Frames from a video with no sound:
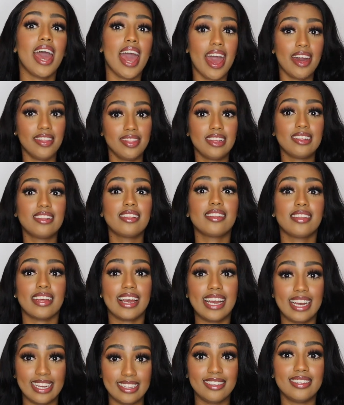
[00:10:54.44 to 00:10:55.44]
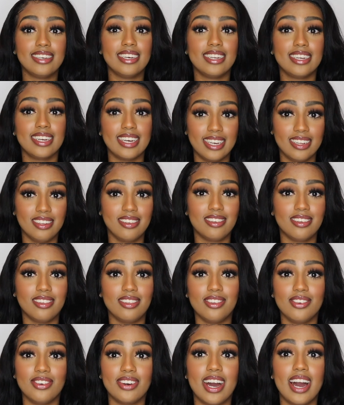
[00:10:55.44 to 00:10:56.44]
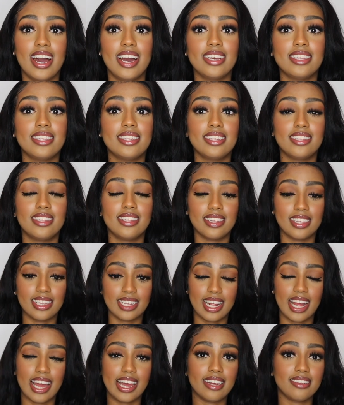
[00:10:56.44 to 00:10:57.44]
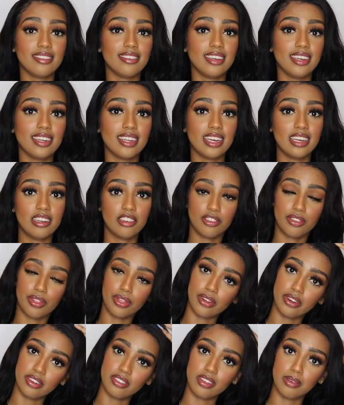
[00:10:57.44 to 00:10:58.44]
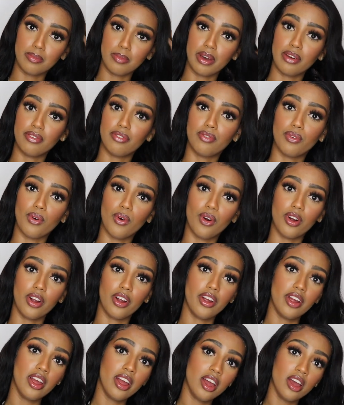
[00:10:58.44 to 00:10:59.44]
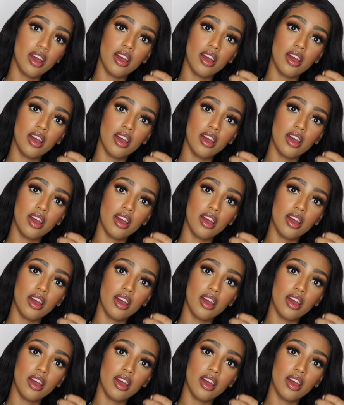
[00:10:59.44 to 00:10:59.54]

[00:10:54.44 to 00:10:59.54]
And this is 18 inches, you guys. This is an 18 inch 13x4